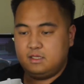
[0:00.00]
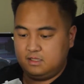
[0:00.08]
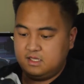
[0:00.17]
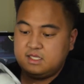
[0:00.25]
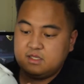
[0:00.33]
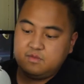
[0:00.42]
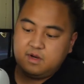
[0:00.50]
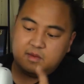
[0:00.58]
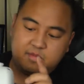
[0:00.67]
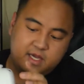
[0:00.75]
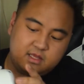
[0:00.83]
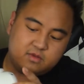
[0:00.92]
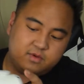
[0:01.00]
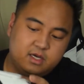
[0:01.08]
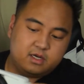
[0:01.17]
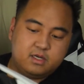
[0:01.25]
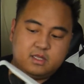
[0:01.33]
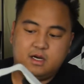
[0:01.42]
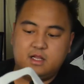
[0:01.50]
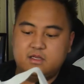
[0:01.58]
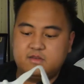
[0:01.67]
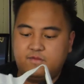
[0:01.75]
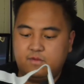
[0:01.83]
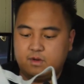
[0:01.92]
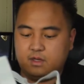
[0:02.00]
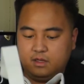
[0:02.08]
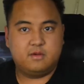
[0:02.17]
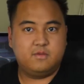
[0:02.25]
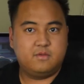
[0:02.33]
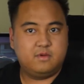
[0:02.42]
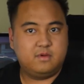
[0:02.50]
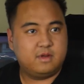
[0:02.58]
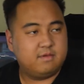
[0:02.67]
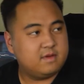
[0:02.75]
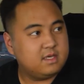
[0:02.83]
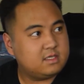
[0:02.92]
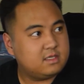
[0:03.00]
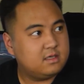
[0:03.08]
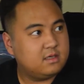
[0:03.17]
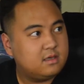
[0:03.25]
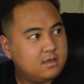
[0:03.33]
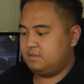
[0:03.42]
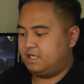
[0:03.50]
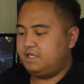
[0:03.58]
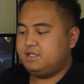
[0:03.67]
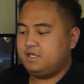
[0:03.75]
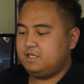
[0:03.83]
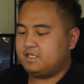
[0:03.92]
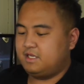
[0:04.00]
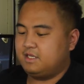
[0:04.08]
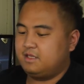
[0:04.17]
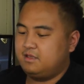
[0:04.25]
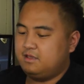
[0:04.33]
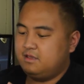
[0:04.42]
This is what I paid $300 for. Ready for this? How do you turn this on?